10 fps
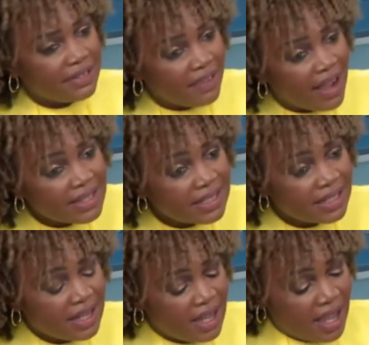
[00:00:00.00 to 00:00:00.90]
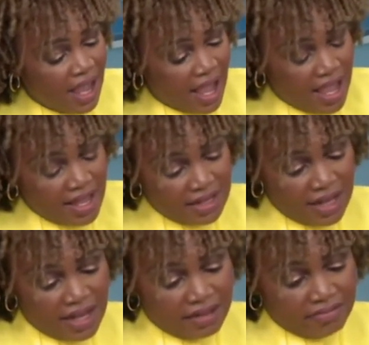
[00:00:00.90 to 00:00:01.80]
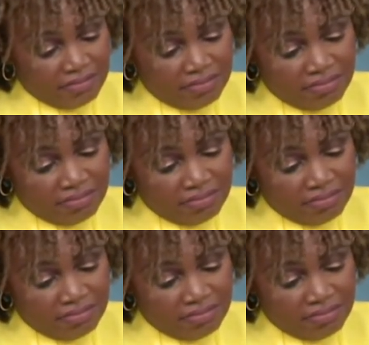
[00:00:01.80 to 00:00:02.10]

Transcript: advice, and uh,